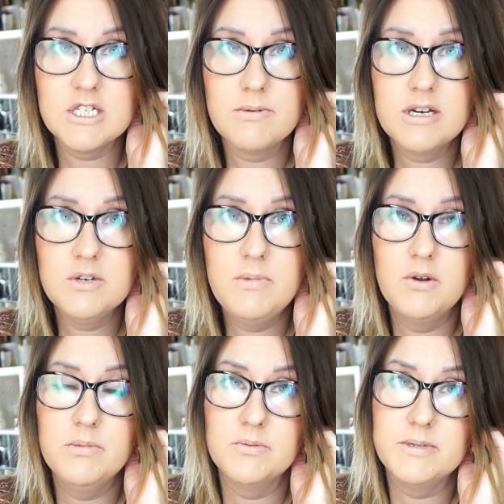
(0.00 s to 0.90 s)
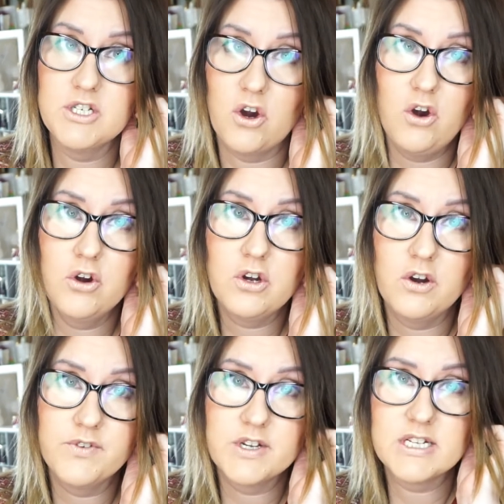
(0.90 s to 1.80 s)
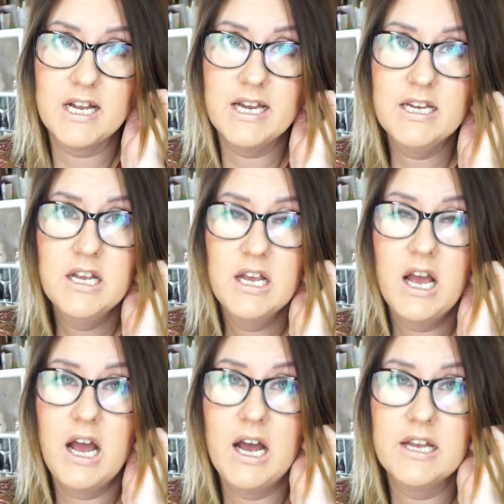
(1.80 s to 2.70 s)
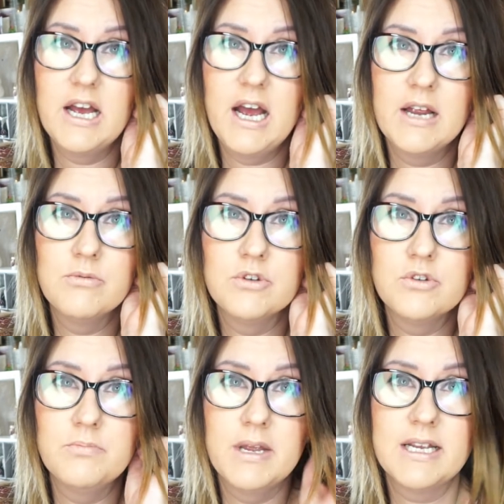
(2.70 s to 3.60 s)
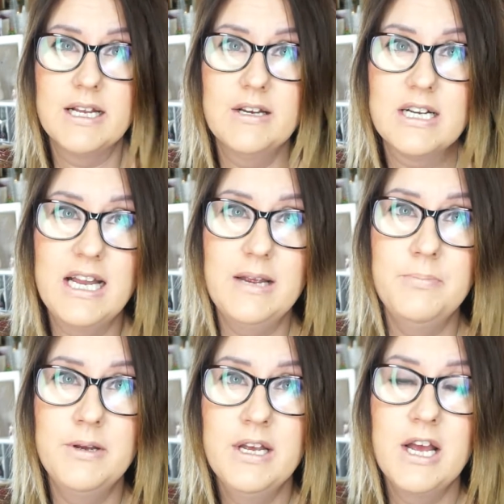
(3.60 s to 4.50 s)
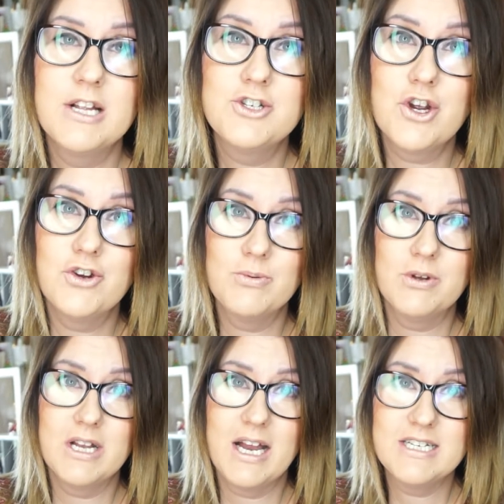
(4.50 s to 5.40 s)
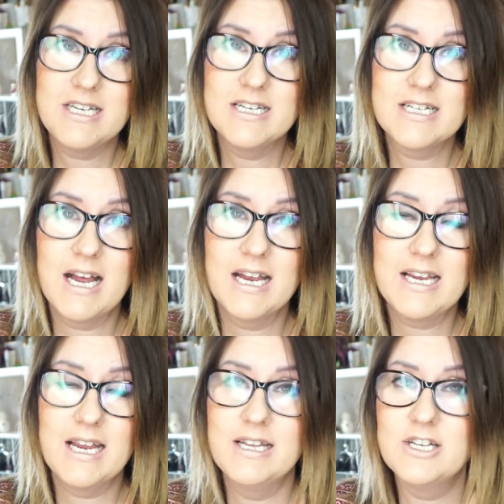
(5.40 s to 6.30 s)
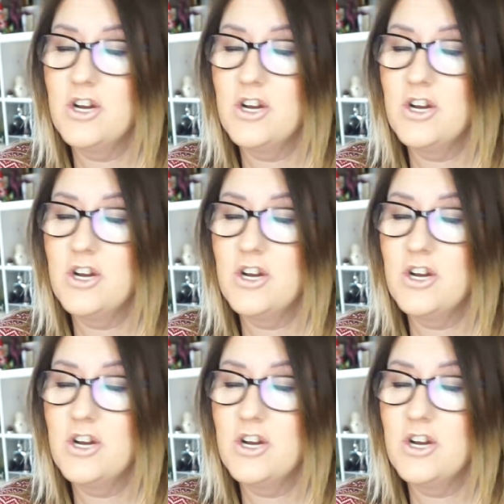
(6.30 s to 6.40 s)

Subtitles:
So when I come home it'll be dark, obviously, and I will make a little clip and show you what the lighting's like in the